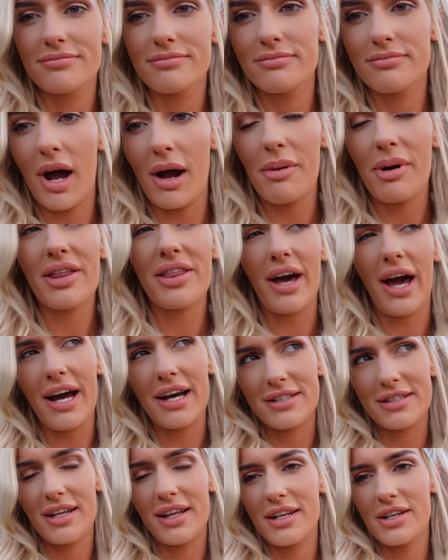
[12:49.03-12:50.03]
My mother
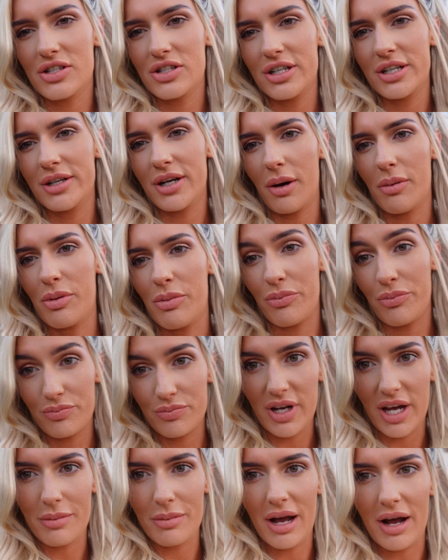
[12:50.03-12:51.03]
had to literally come and
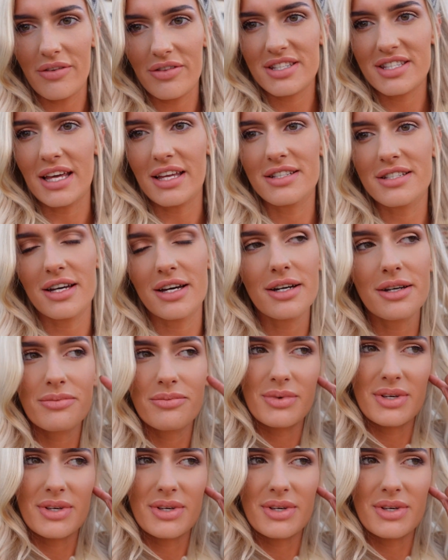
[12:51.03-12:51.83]
take me out of the center